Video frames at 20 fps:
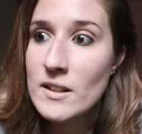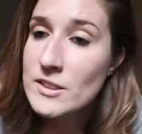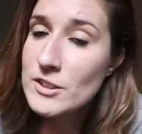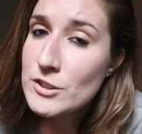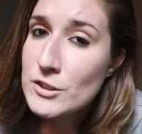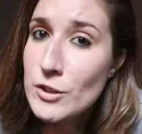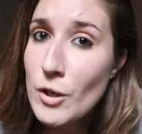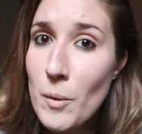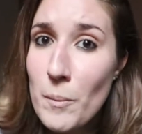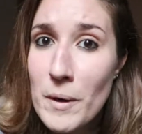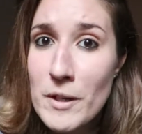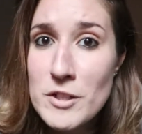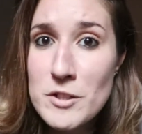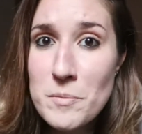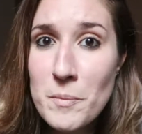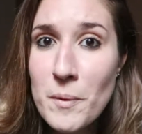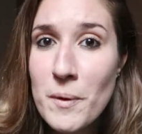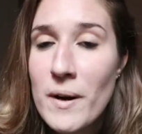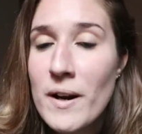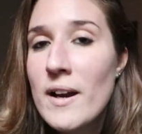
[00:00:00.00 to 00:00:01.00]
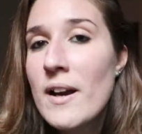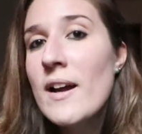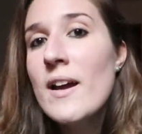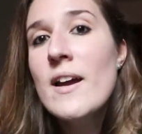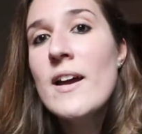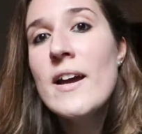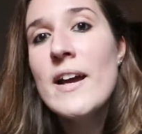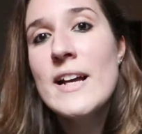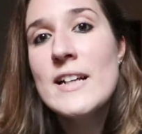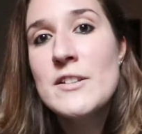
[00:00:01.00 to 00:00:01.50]
so much more.
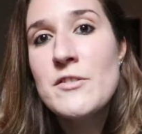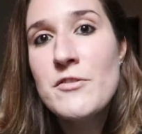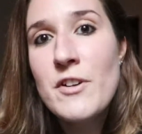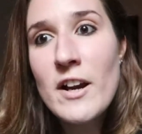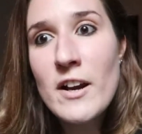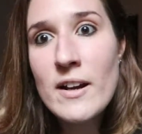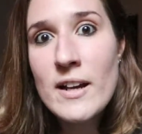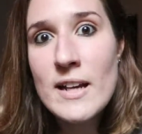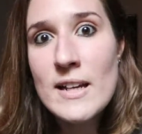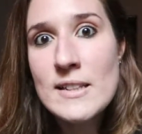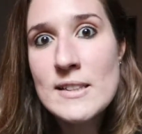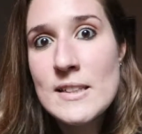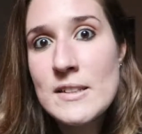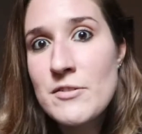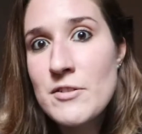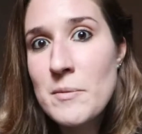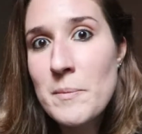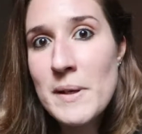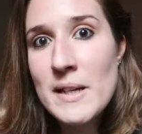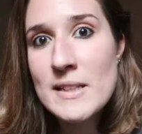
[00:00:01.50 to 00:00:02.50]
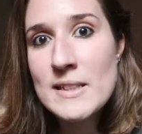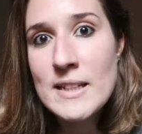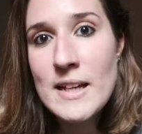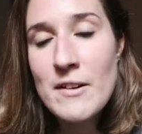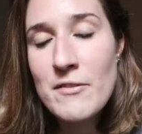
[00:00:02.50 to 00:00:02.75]
It's very easy for me to